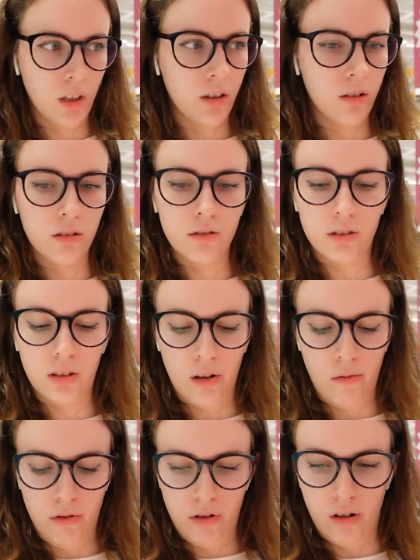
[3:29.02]
don't
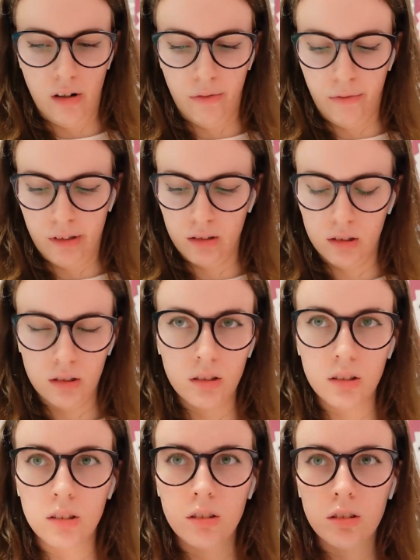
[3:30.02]
understand what's the difference.
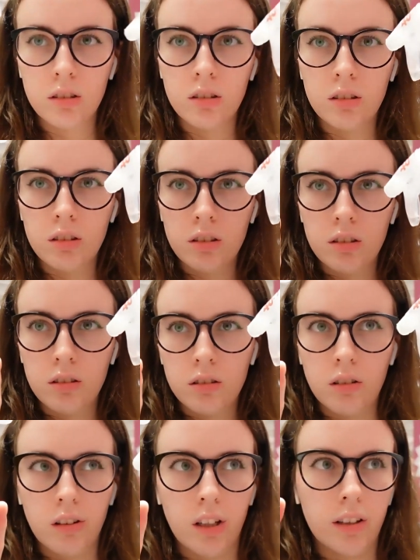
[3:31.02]

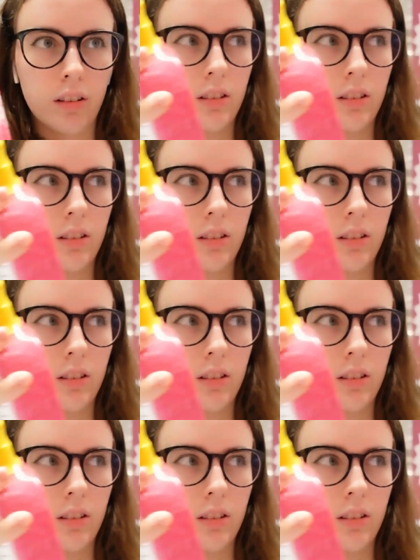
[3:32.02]
They're like the